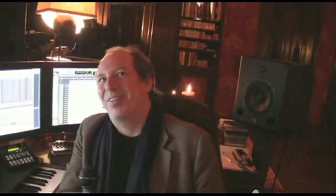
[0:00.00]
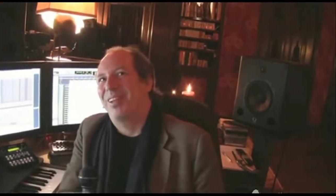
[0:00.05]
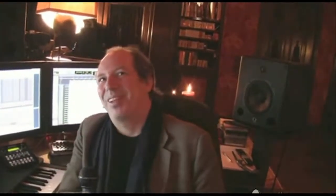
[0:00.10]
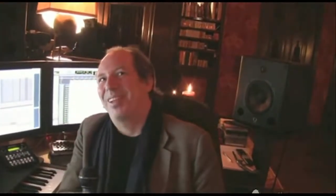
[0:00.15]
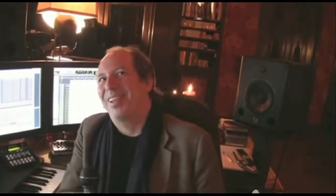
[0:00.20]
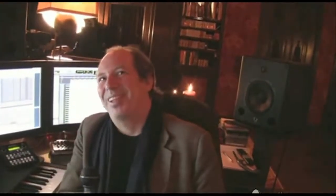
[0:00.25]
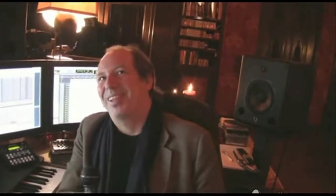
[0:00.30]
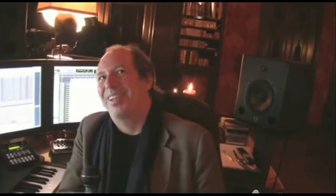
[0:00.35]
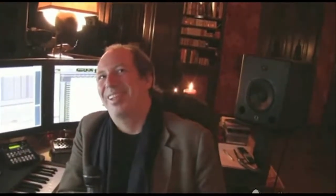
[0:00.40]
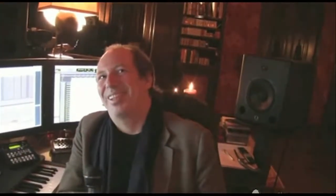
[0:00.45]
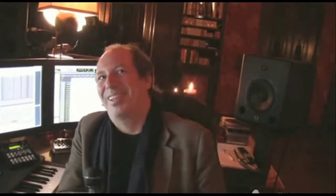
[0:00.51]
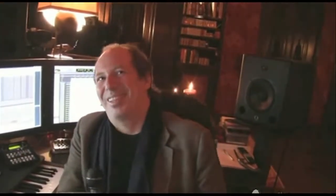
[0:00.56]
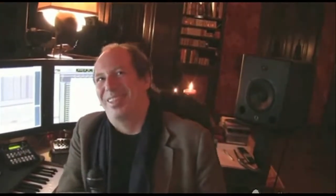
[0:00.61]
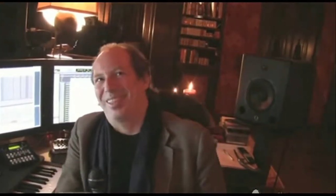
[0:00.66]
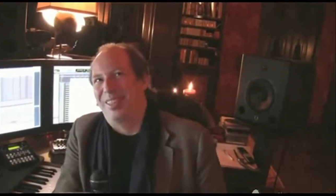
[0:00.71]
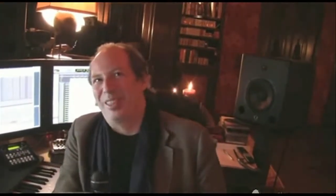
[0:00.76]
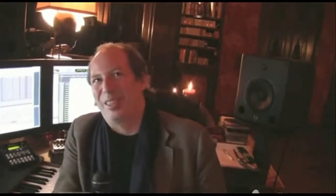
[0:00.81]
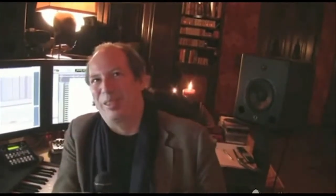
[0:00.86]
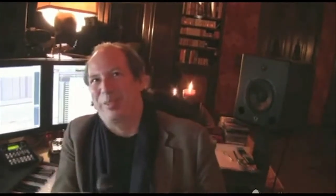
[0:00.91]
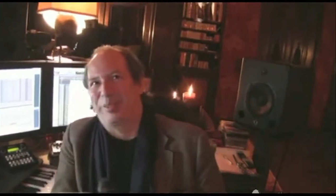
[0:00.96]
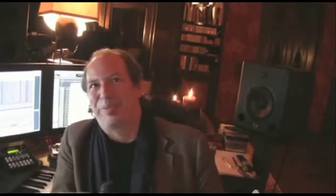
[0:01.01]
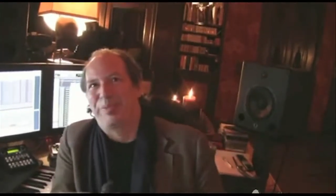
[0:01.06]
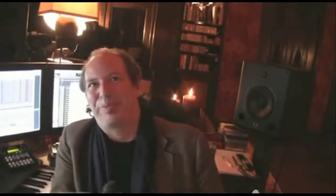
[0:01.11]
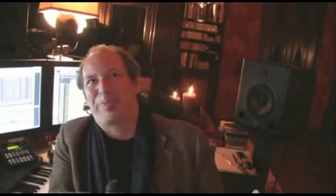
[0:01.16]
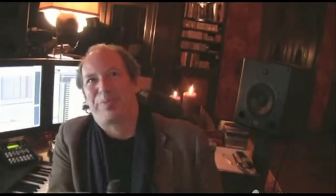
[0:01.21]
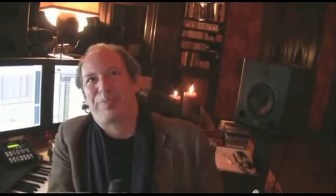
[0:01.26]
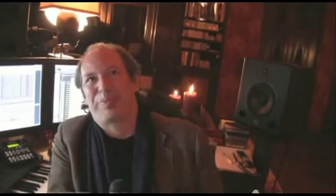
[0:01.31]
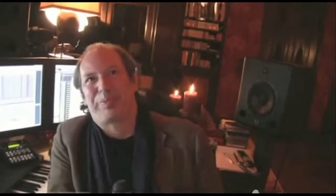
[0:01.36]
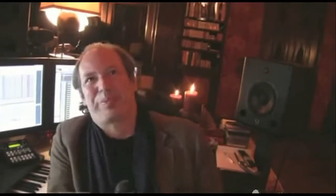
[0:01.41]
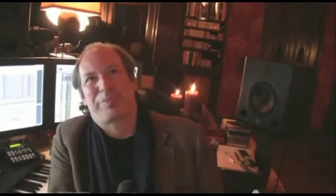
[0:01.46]
Well, 2 movies
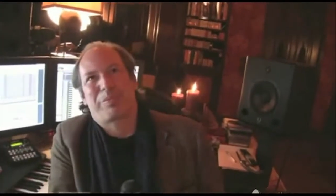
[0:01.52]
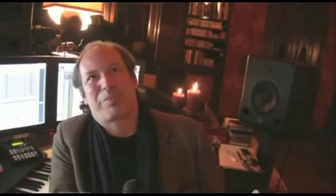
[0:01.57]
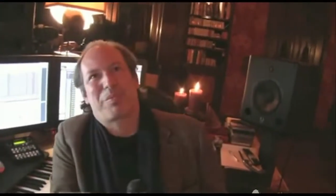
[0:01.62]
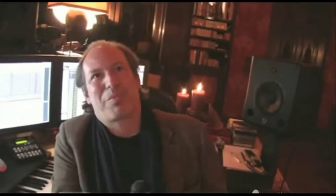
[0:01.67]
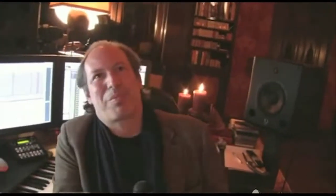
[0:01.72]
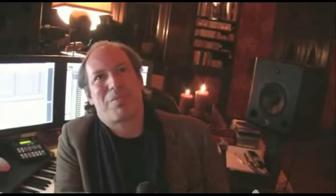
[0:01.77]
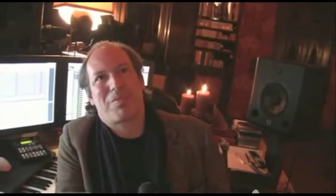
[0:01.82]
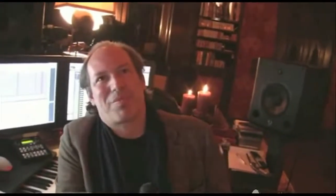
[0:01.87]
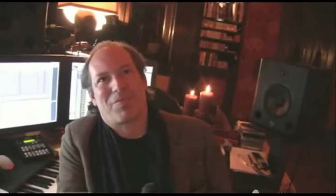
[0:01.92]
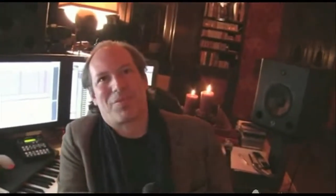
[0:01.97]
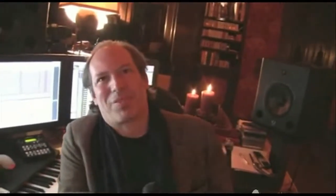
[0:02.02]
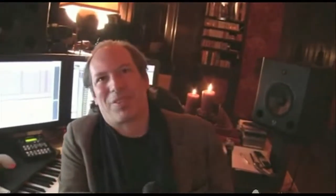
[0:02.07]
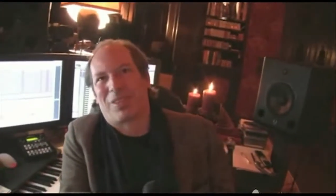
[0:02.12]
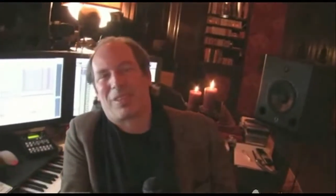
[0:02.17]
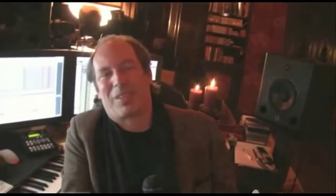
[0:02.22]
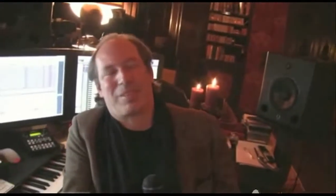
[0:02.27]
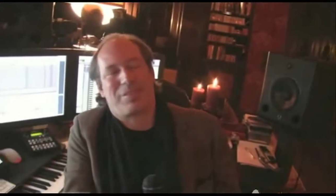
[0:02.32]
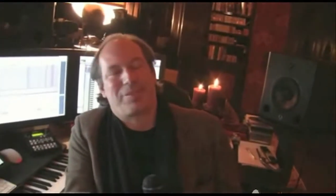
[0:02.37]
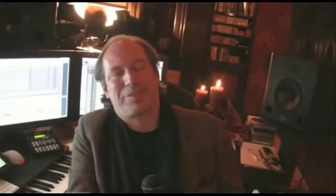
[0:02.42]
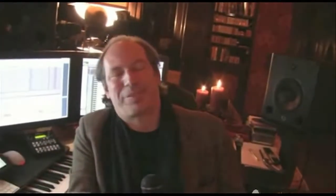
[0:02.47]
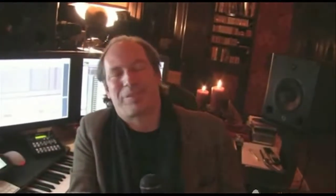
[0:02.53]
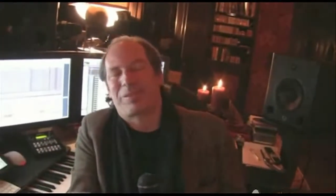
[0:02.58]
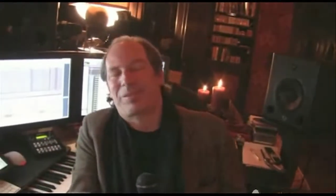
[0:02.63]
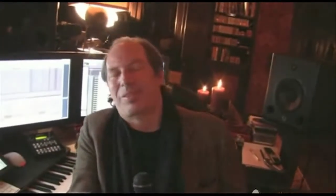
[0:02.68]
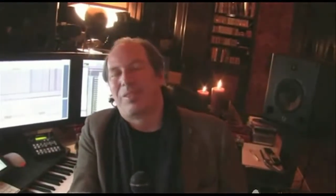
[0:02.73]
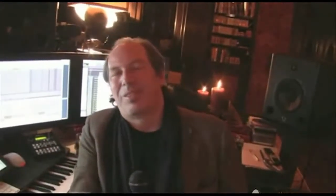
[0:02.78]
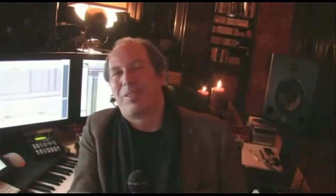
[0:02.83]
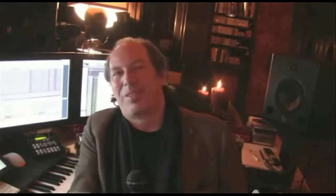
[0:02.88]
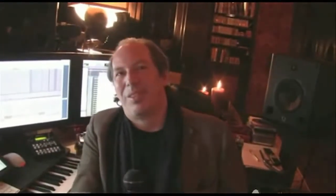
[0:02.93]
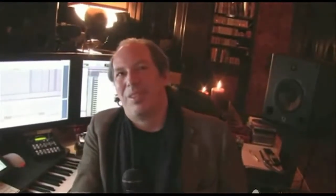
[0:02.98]
have already moved to that date. The
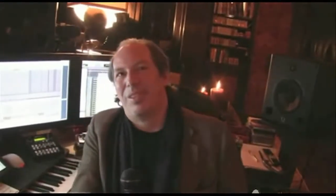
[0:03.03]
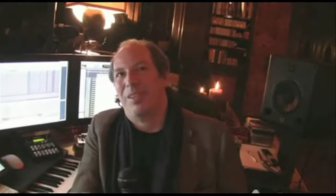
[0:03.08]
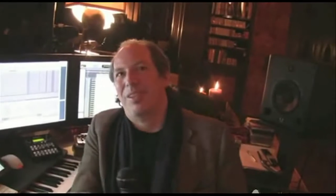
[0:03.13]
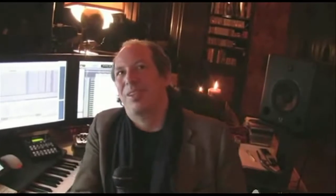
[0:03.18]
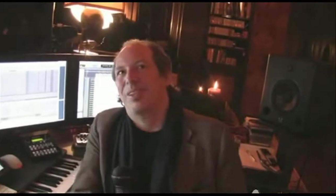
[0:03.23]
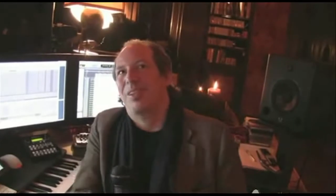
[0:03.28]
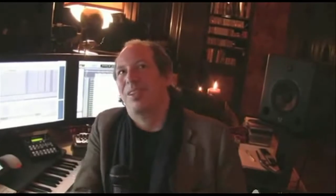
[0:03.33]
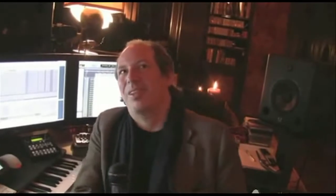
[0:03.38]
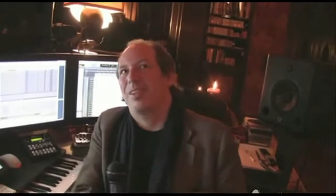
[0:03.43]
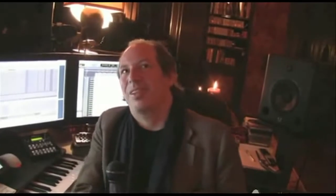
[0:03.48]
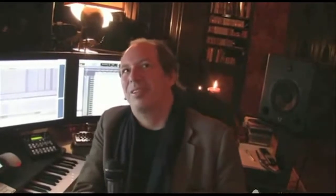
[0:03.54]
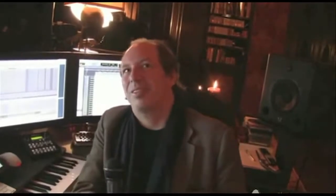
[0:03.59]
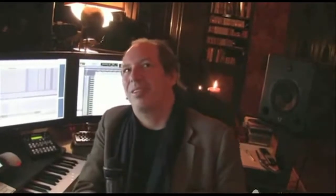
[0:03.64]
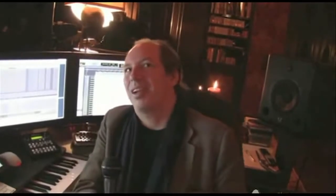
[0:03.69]
Thor and...